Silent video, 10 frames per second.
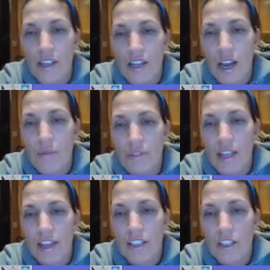times
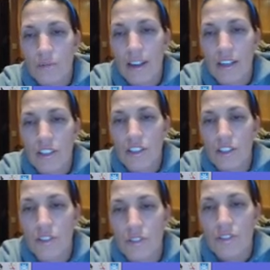x minus
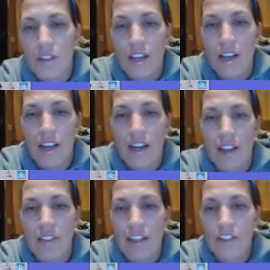2.
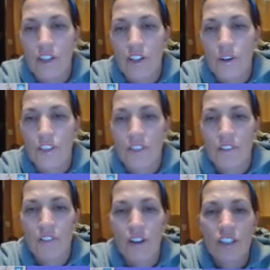And that's our equation of
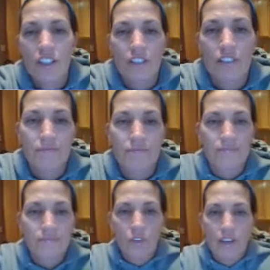our function,
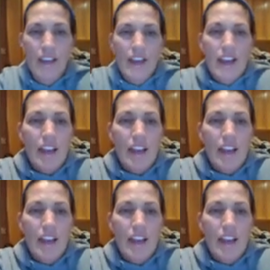okay?